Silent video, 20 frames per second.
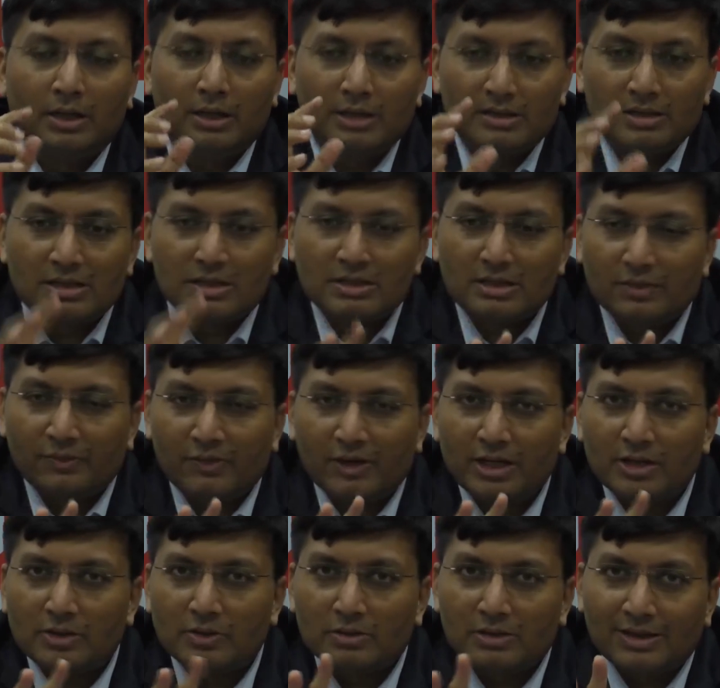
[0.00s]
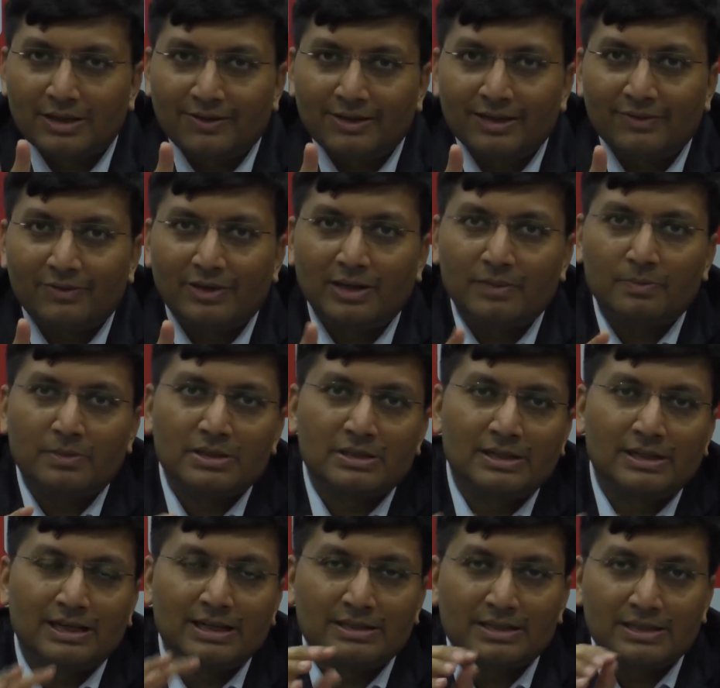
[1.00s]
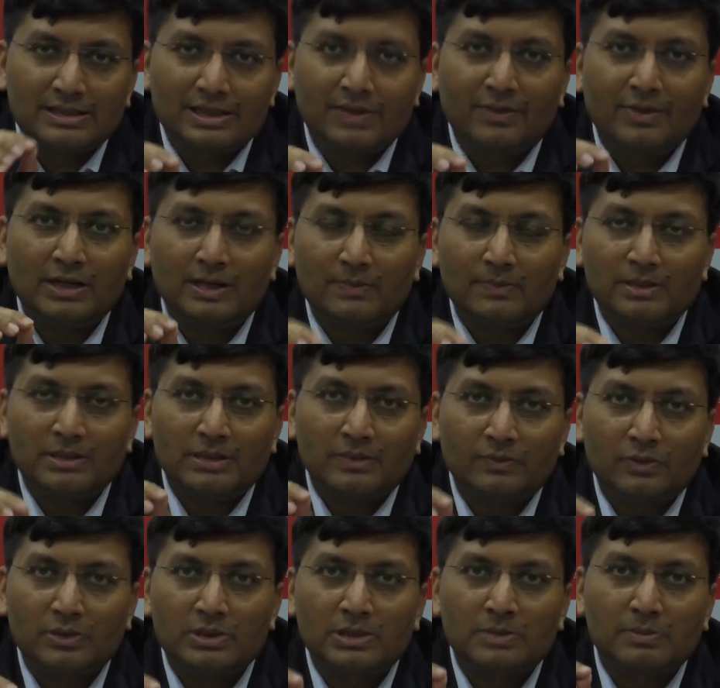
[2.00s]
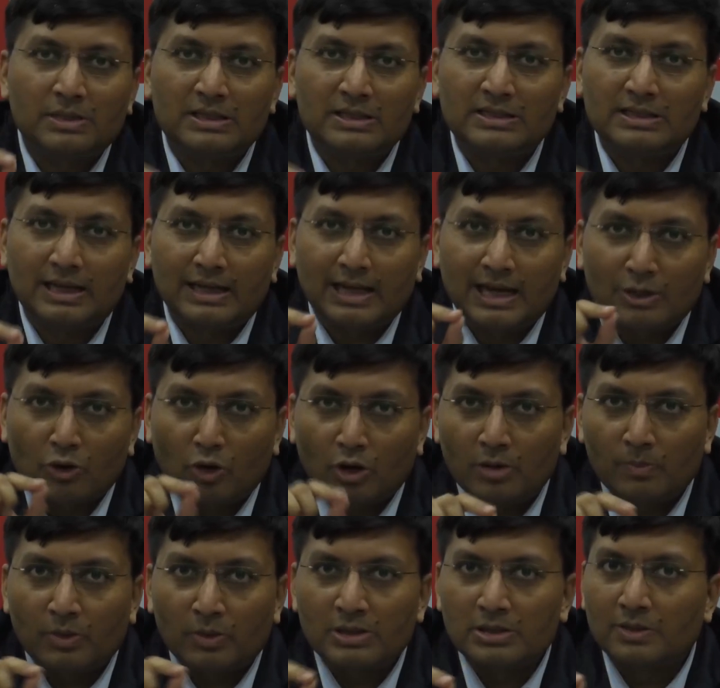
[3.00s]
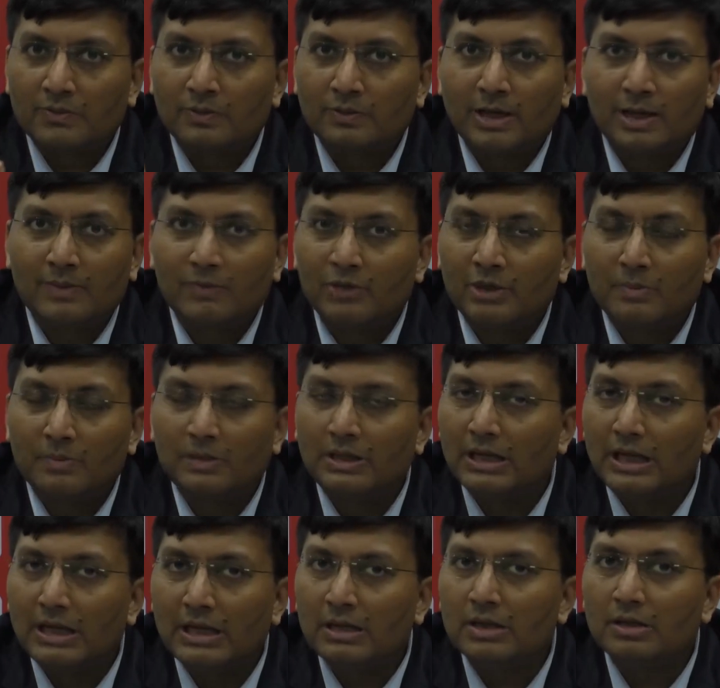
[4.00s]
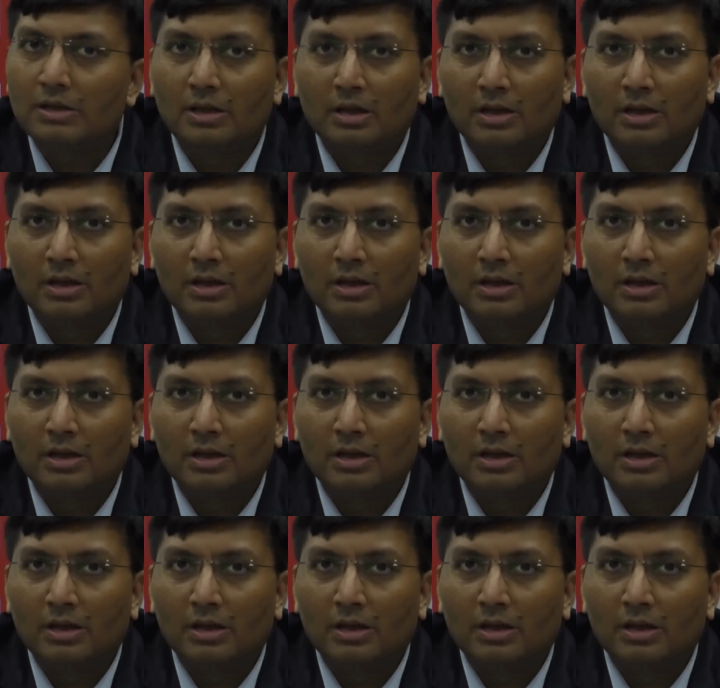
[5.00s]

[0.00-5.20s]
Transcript: 65 to 75%, let's say 70% for simplicity sake, at all points of time will be in